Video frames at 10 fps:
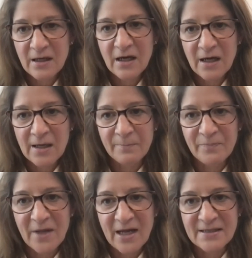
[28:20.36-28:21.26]

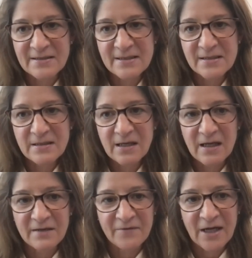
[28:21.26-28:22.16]
um, and
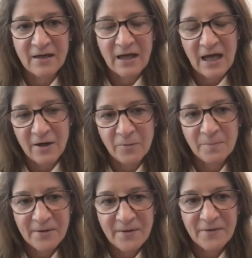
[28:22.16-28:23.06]
adv- help
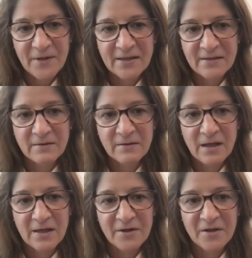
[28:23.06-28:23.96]
that
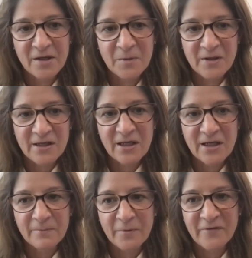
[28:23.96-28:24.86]
uh, the community
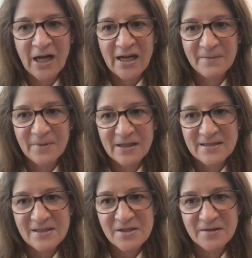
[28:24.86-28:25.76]
can provide
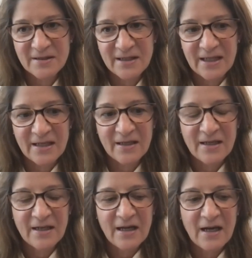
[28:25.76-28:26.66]
because certainly
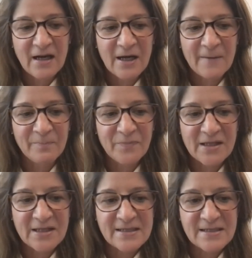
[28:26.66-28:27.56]
um,
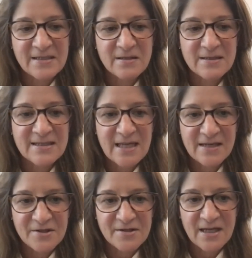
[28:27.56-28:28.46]
these
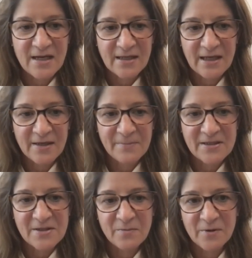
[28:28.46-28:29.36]
centers on
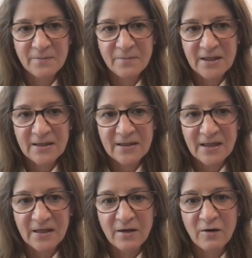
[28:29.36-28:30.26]
campus were
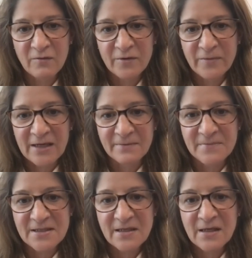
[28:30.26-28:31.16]
completely
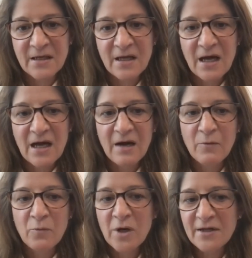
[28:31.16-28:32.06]
overwhelmed.
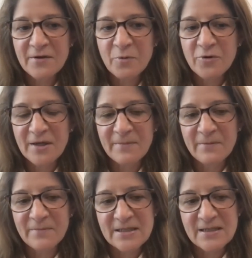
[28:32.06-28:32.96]
One other point
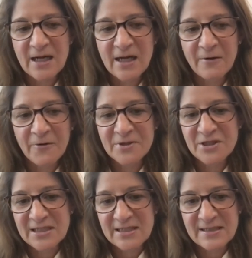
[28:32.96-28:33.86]
about mental health, which
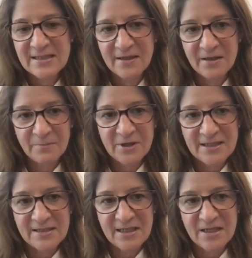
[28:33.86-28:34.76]
I didn't say in the
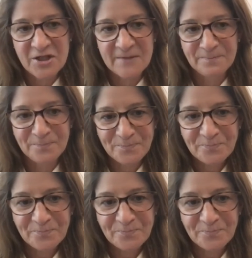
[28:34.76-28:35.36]
presentation,